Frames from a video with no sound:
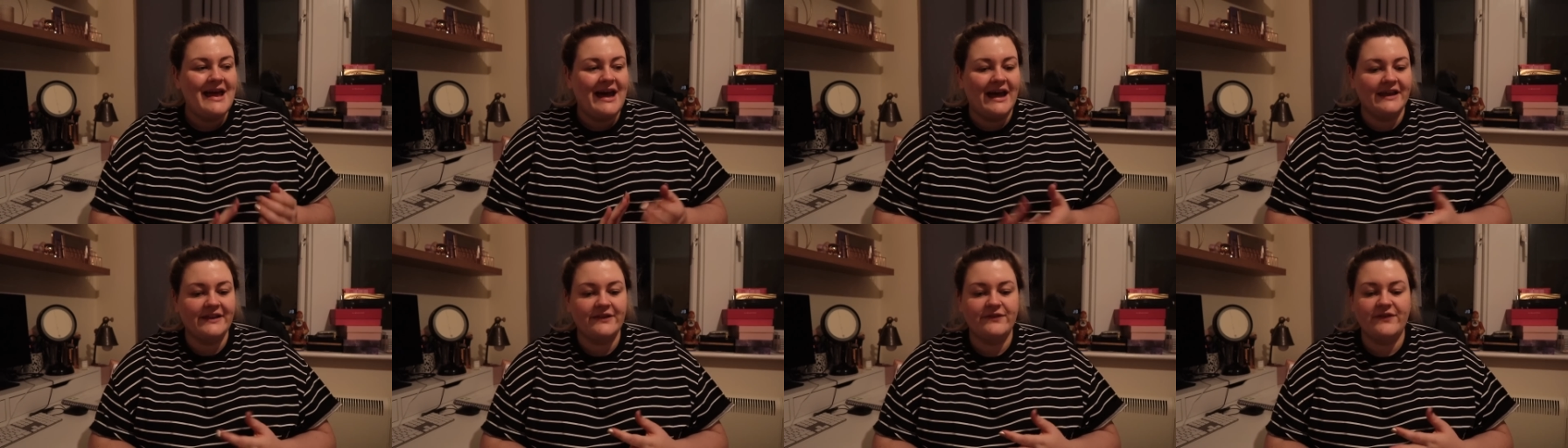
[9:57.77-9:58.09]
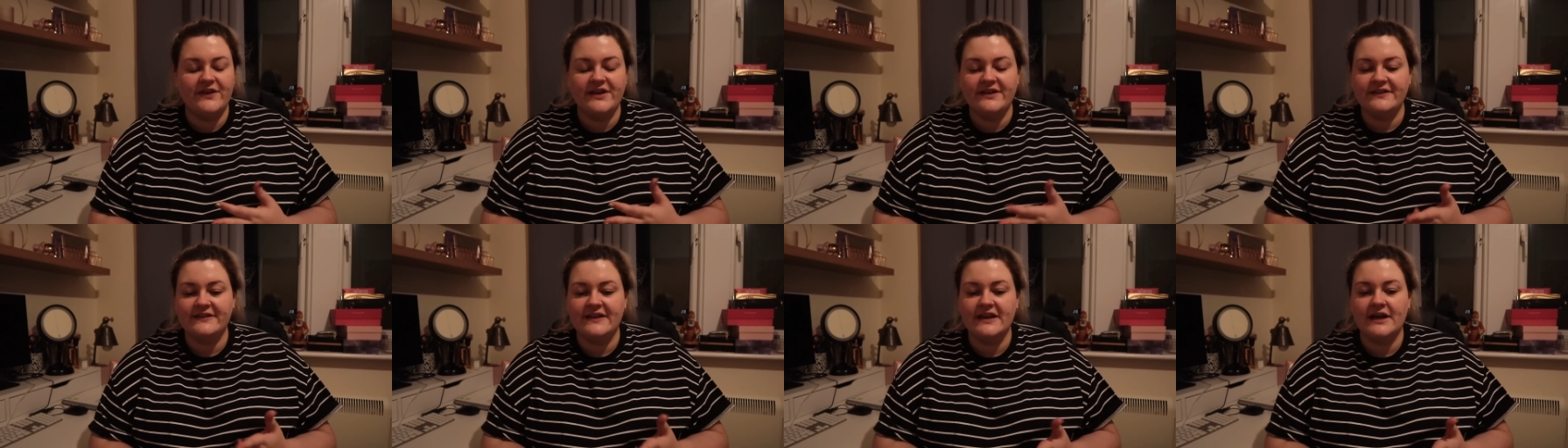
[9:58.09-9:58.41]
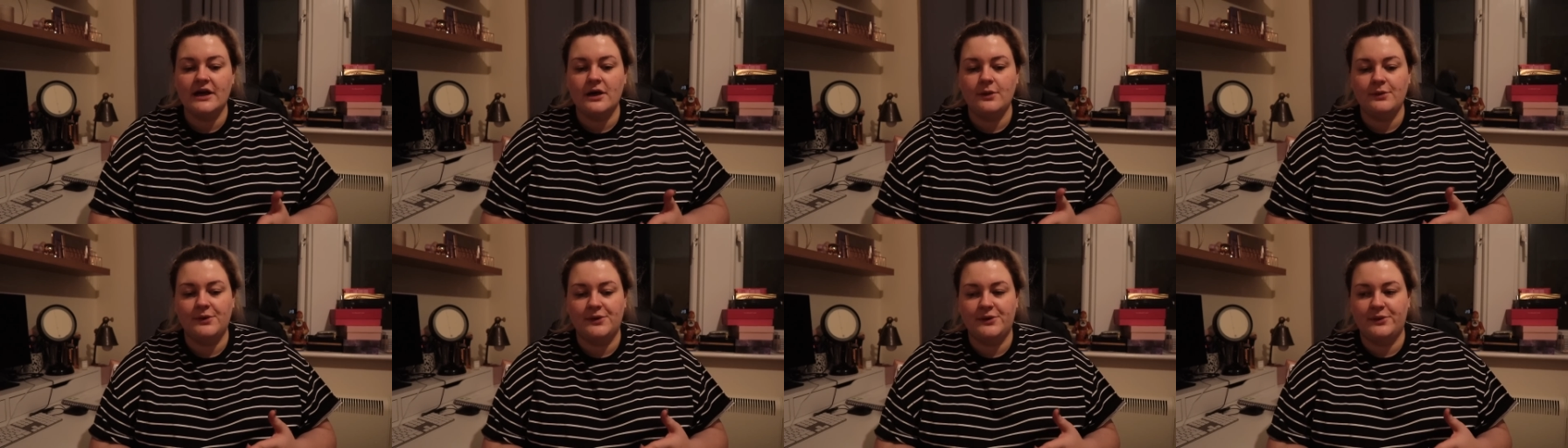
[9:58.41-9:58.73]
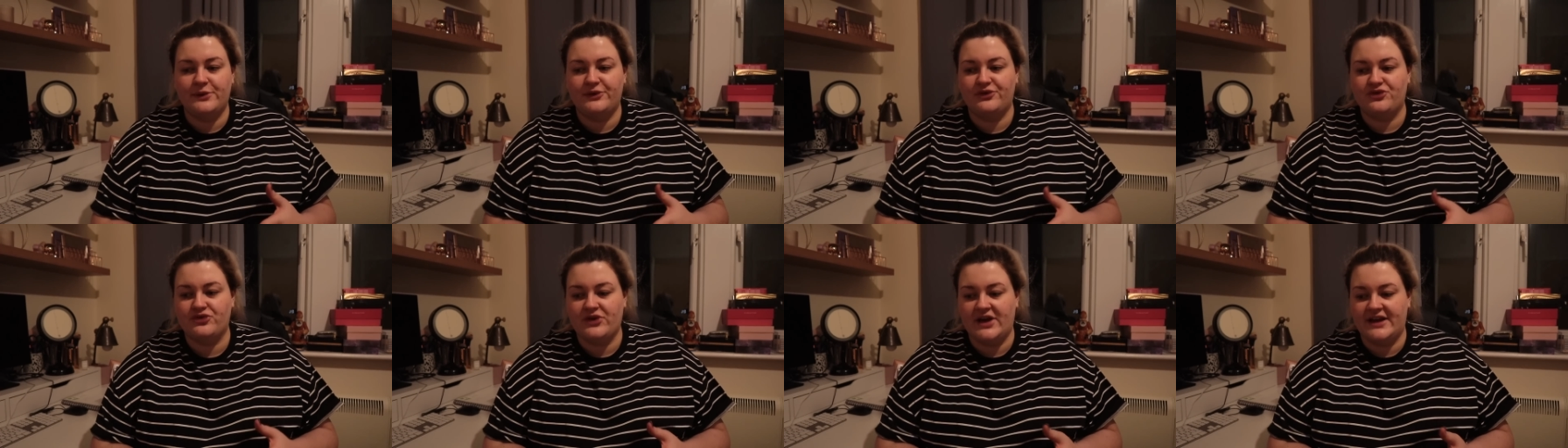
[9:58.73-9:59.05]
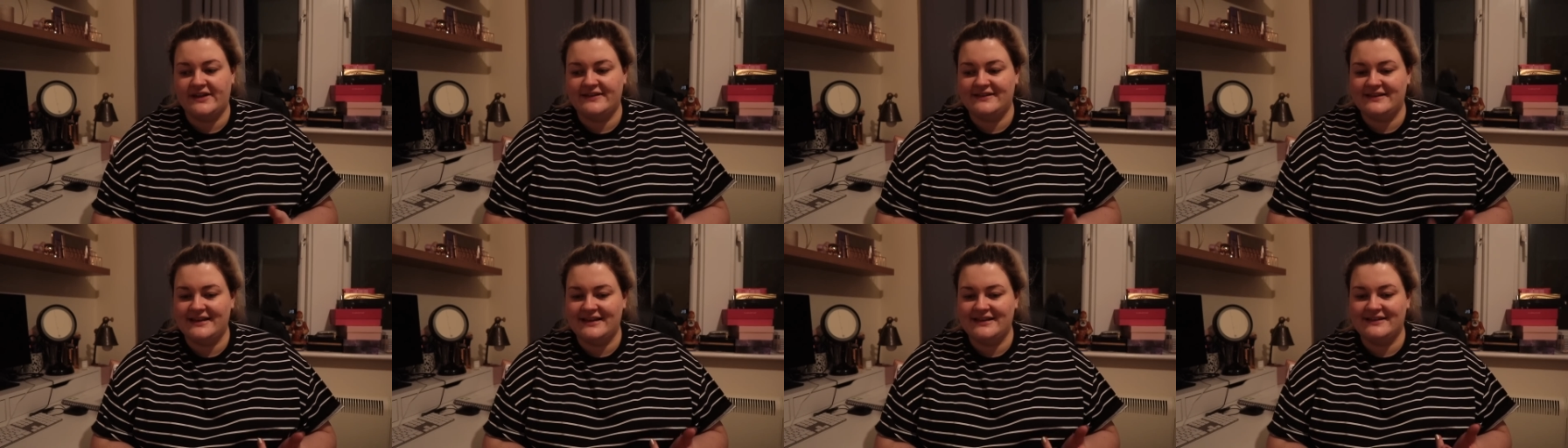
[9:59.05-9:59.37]
And the first thing I want to
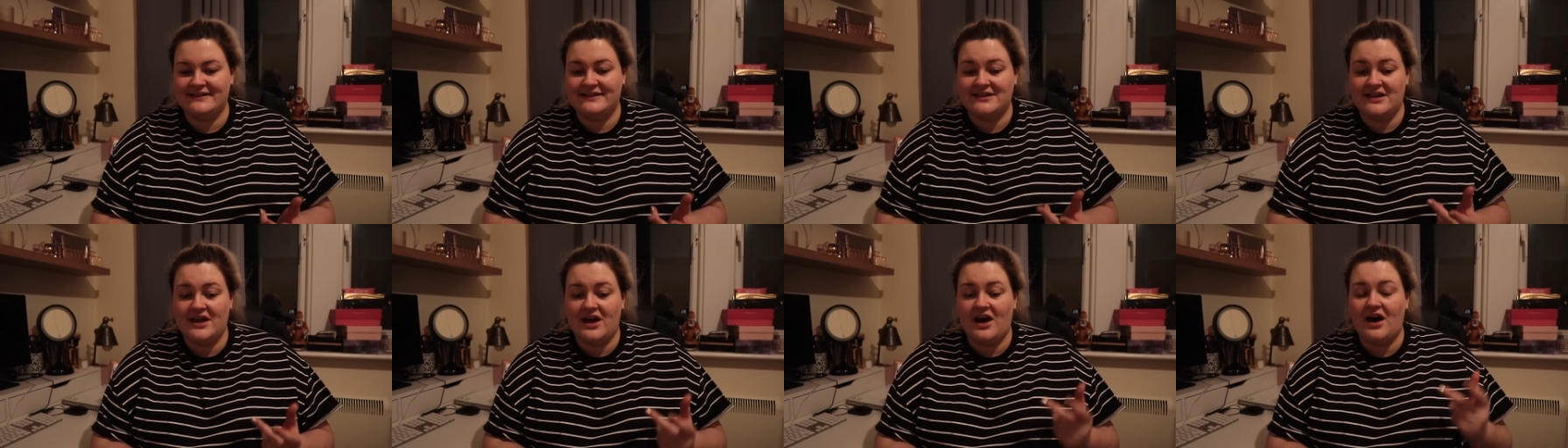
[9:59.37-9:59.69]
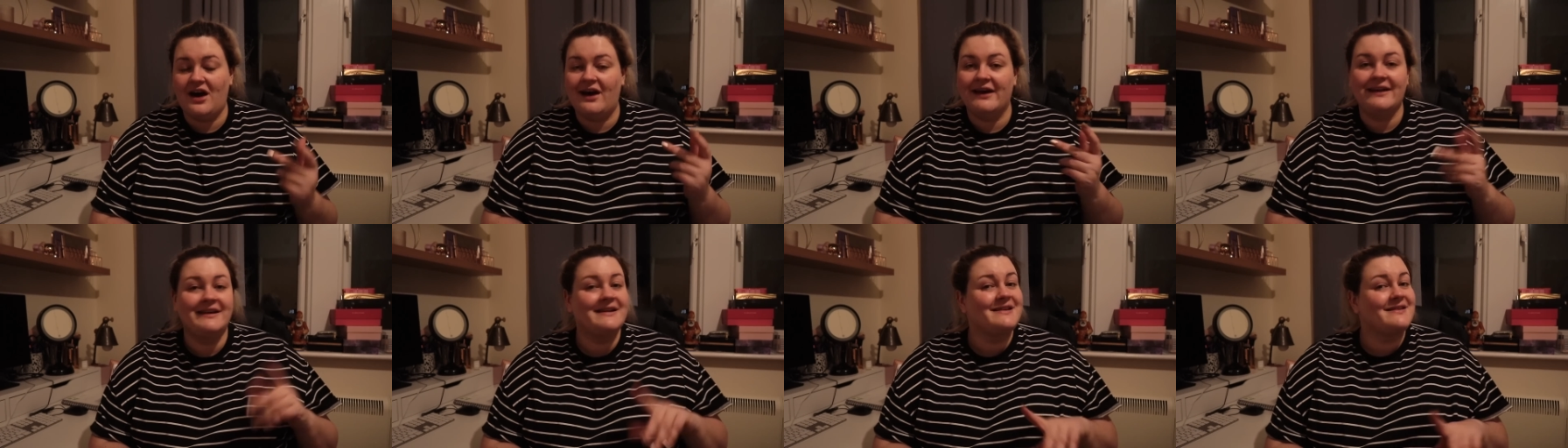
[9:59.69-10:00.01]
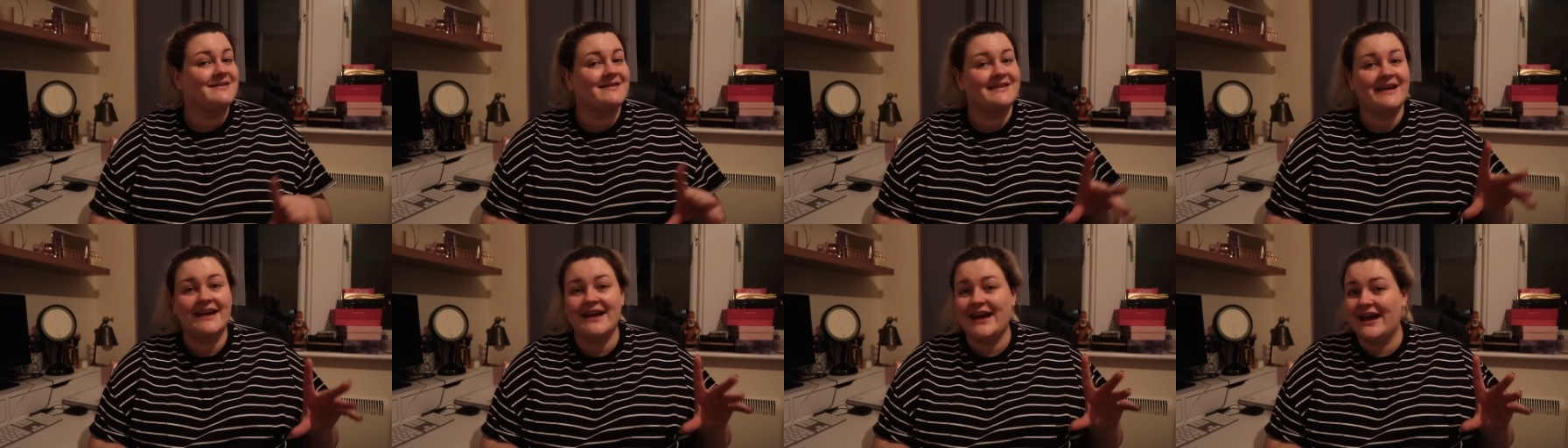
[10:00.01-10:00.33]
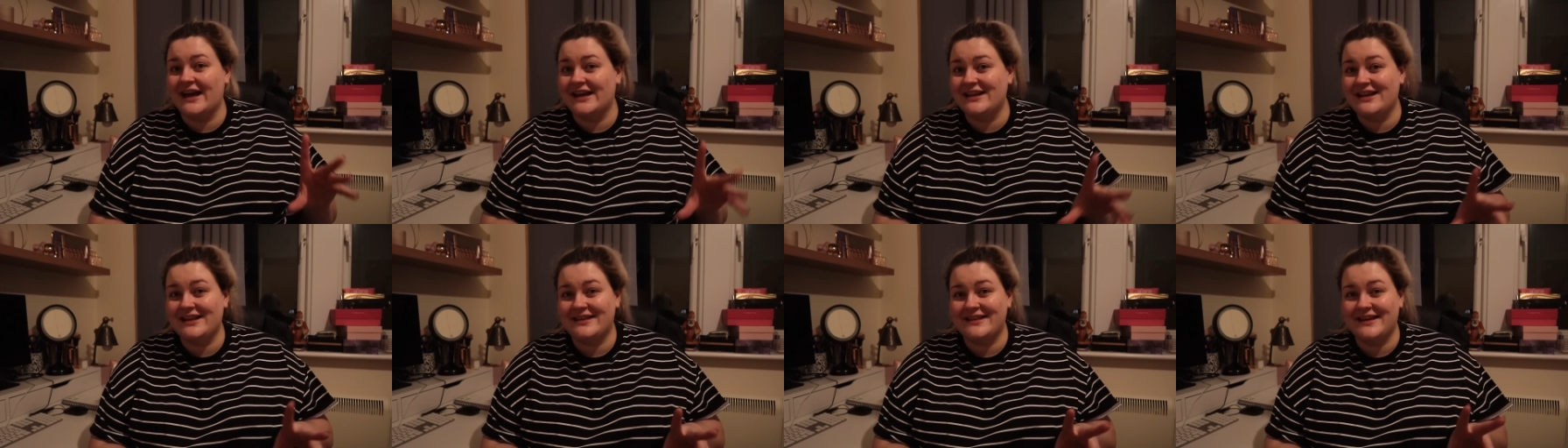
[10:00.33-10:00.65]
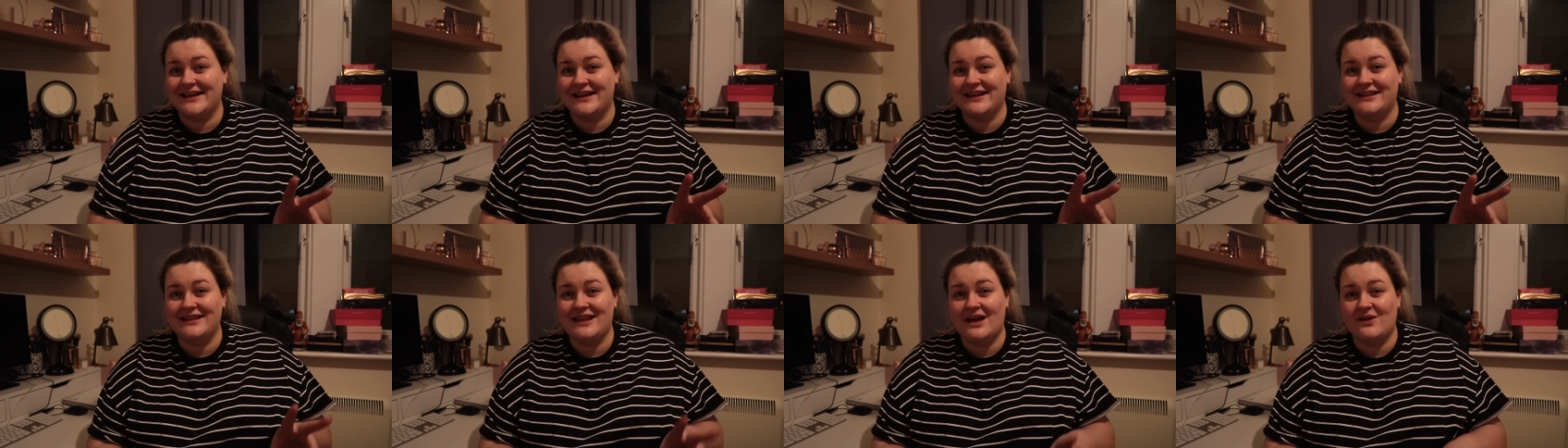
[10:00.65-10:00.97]
address is that I didn't say
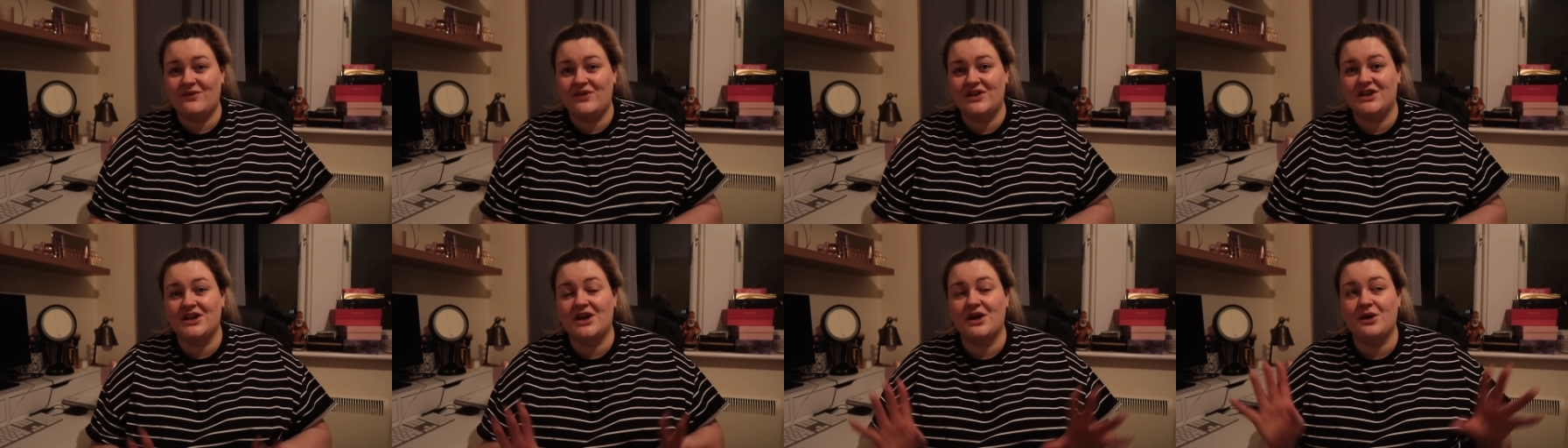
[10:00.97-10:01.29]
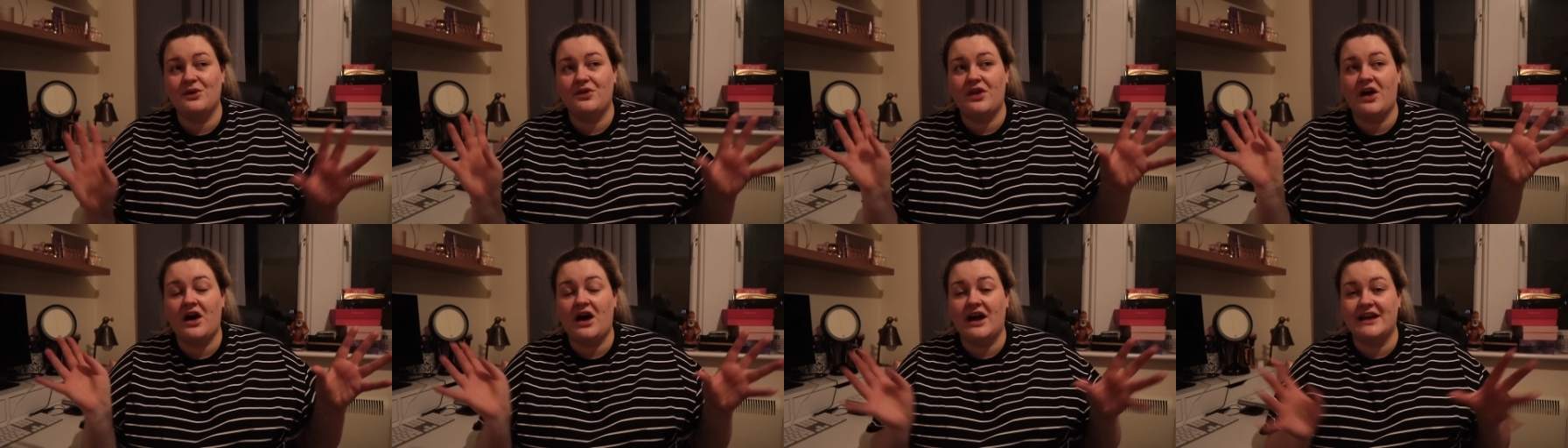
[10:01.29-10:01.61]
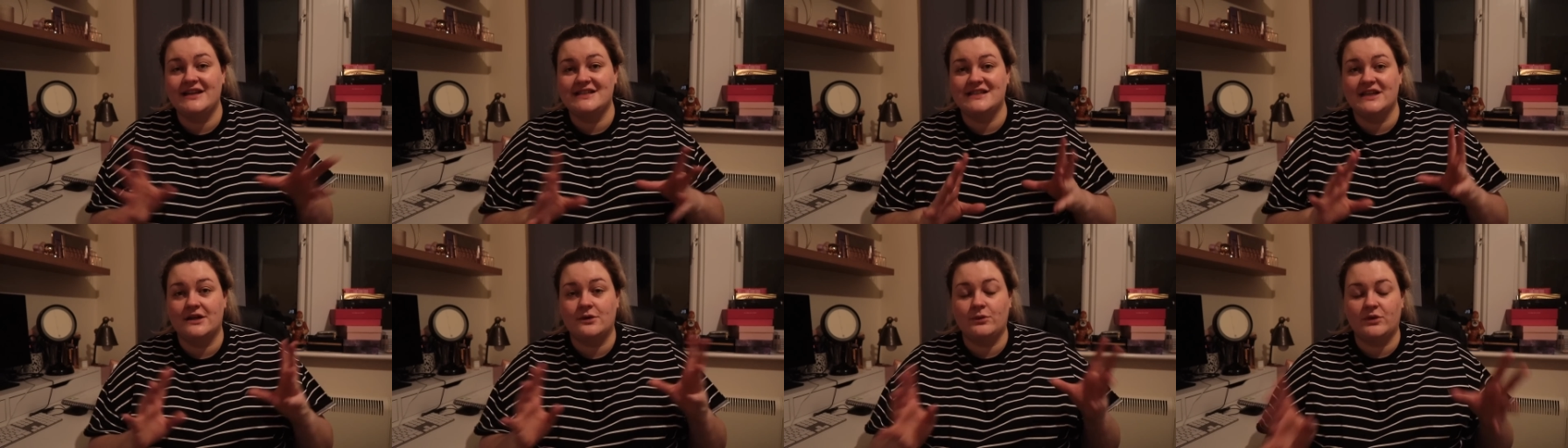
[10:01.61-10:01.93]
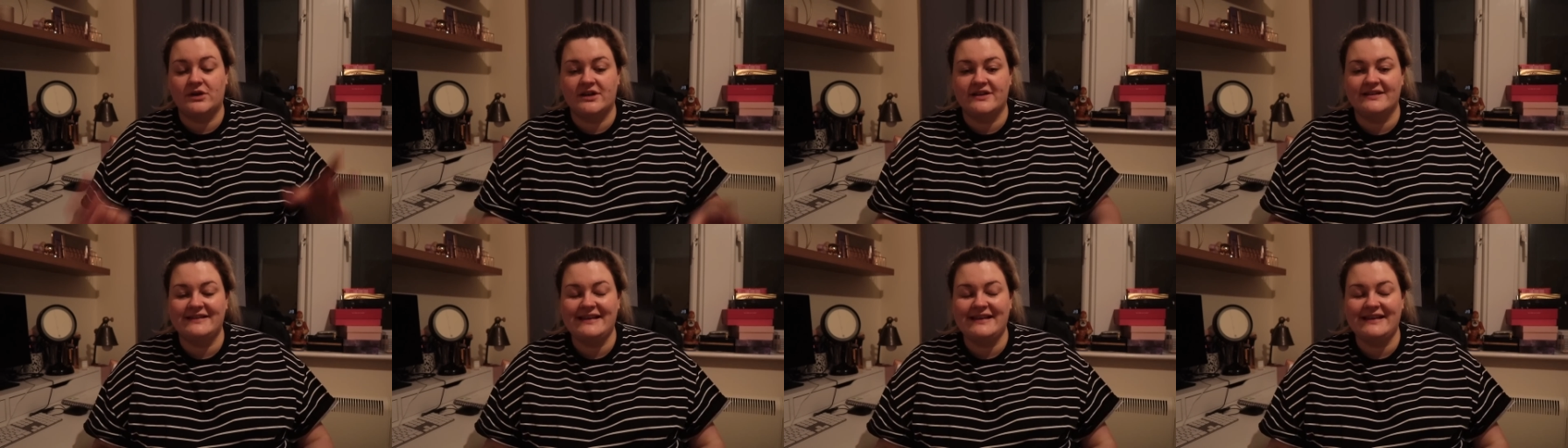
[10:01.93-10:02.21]
anything in that video that I didn't want to